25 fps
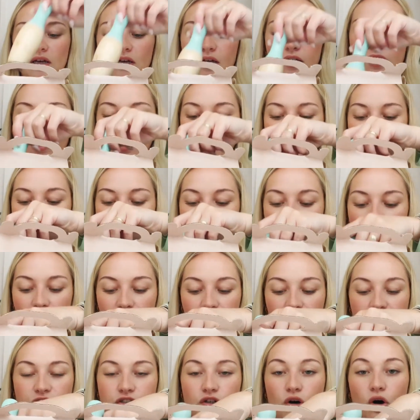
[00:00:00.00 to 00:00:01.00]
I think
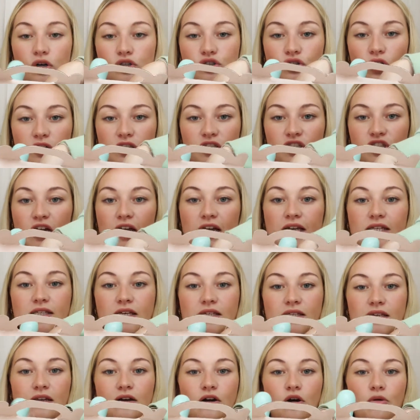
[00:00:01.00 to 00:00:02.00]
the dog tried to chase this
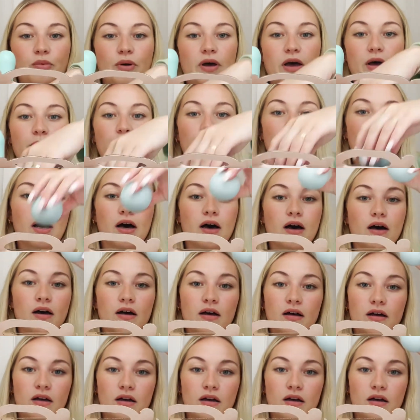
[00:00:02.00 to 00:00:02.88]
a little bit, but